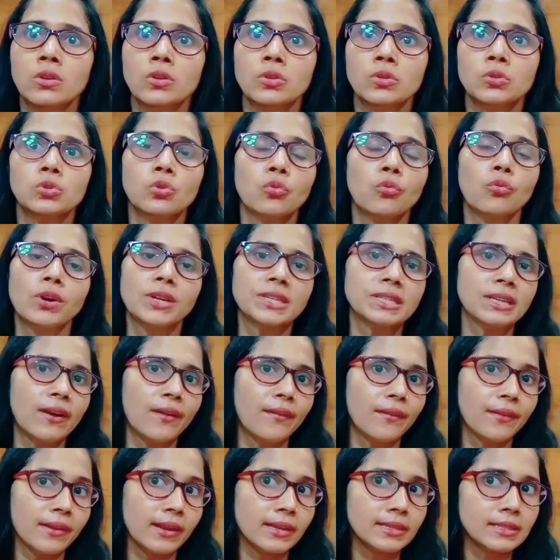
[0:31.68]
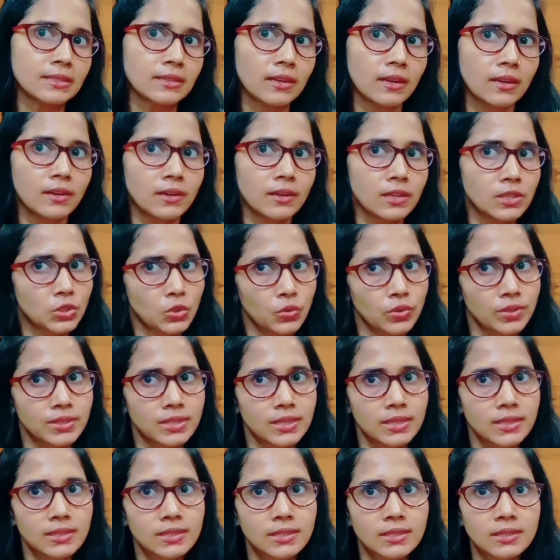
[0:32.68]
So, what are natural
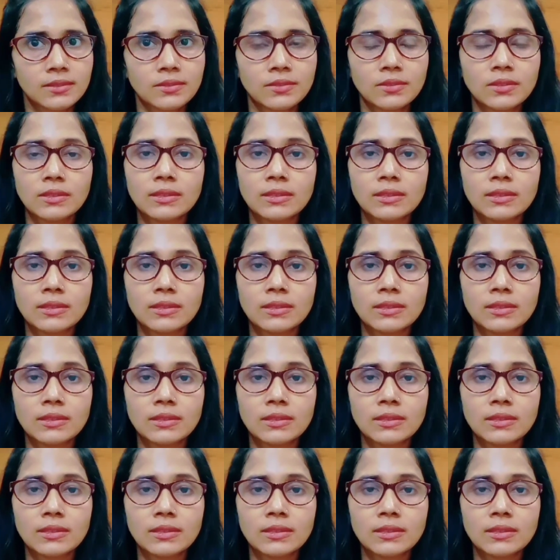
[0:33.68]
resources?